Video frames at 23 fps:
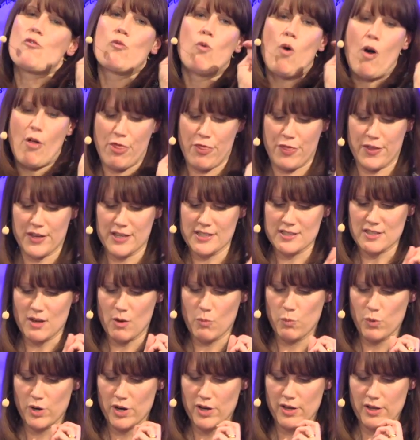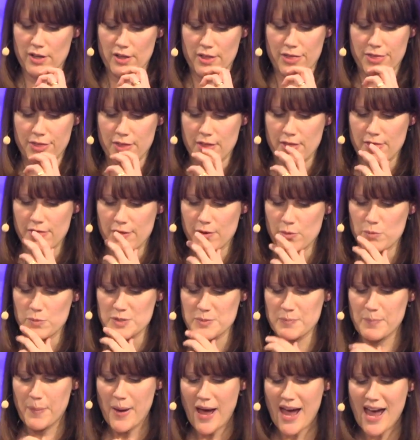what things are worth that was
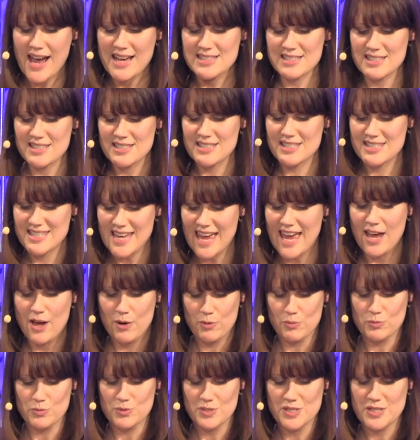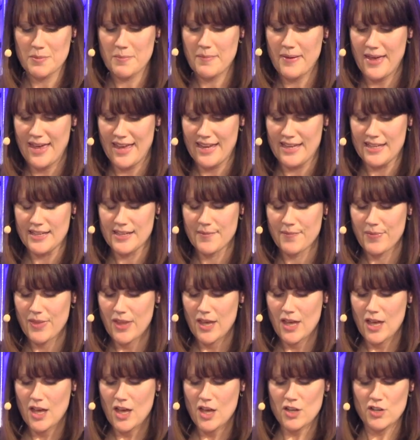passed down to me,
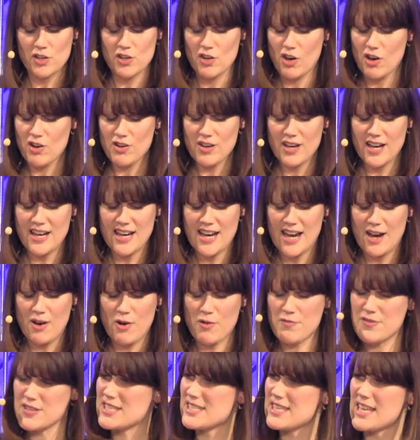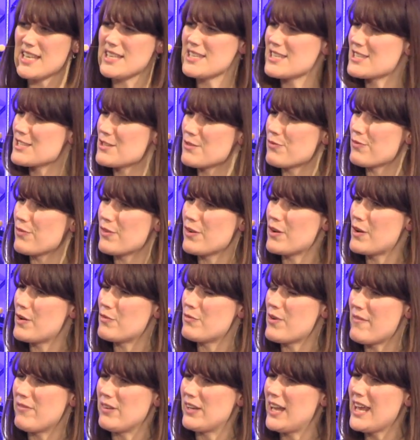not out of a sense of
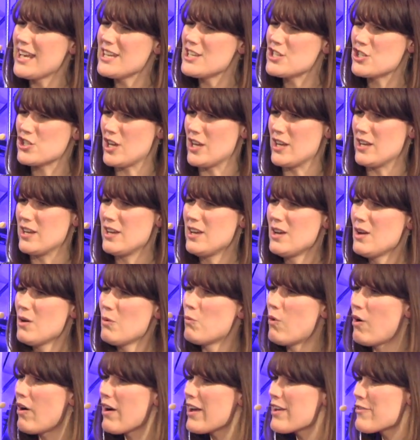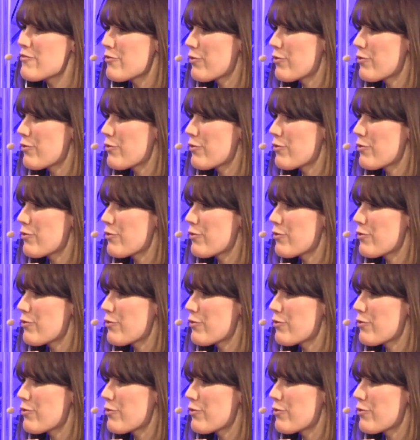revelation. What if